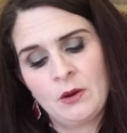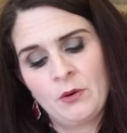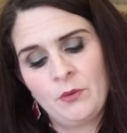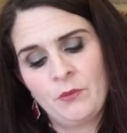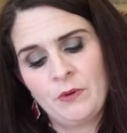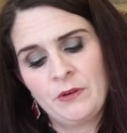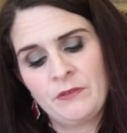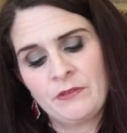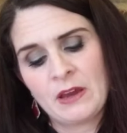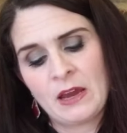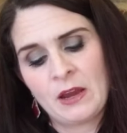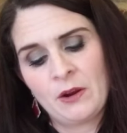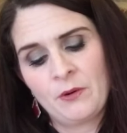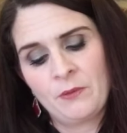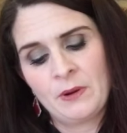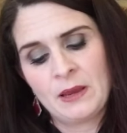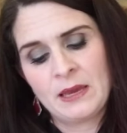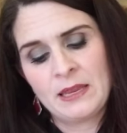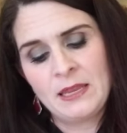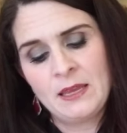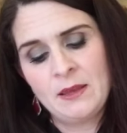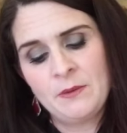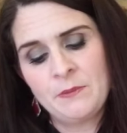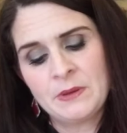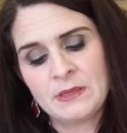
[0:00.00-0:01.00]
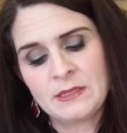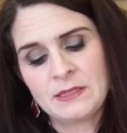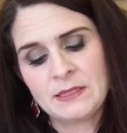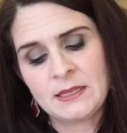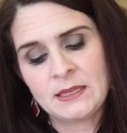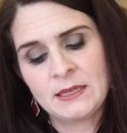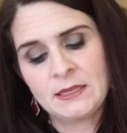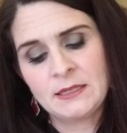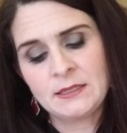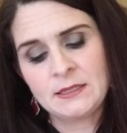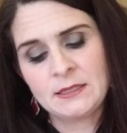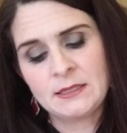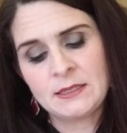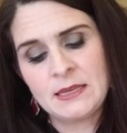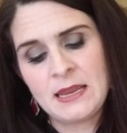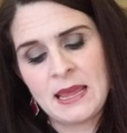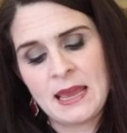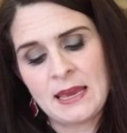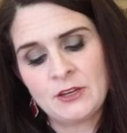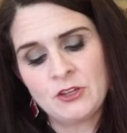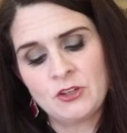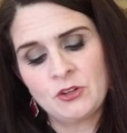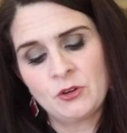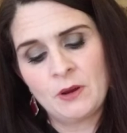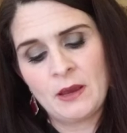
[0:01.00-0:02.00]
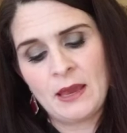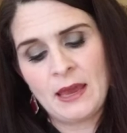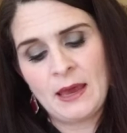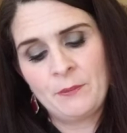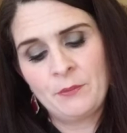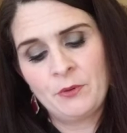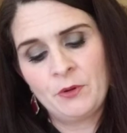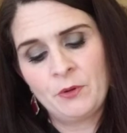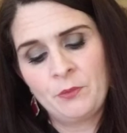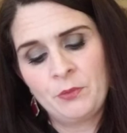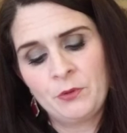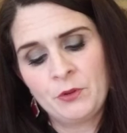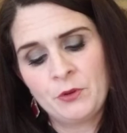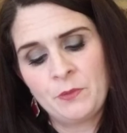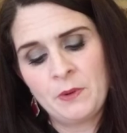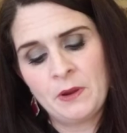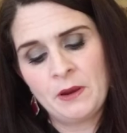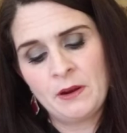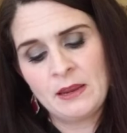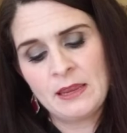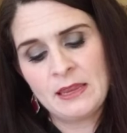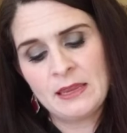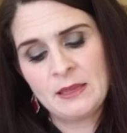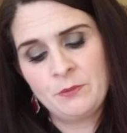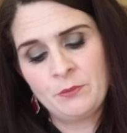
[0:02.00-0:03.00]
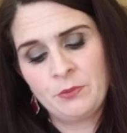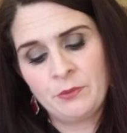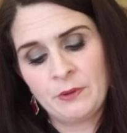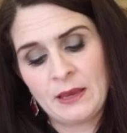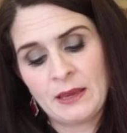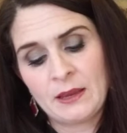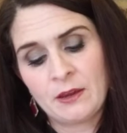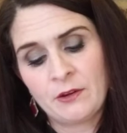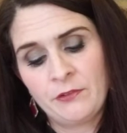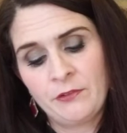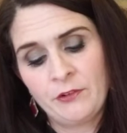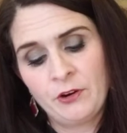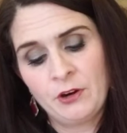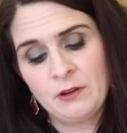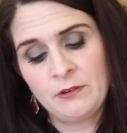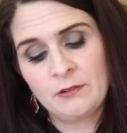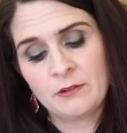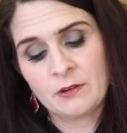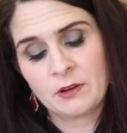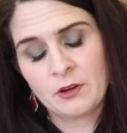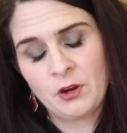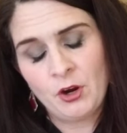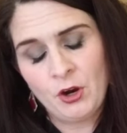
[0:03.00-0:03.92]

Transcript: We've got red hibiscus, natural apple, blueberry, and black currant,